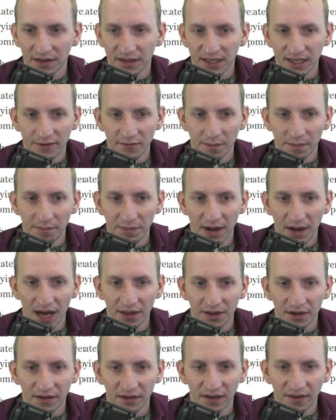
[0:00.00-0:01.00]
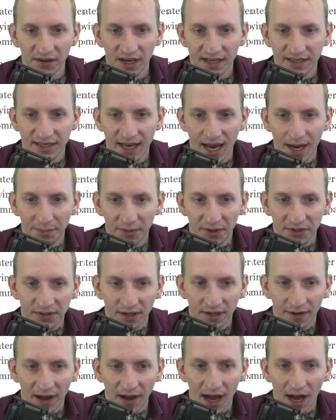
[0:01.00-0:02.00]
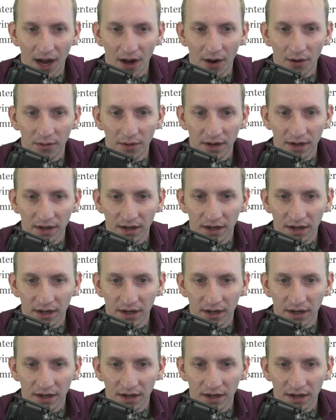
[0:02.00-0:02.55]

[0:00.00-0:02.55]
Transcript: Didn't even bother giving examples of how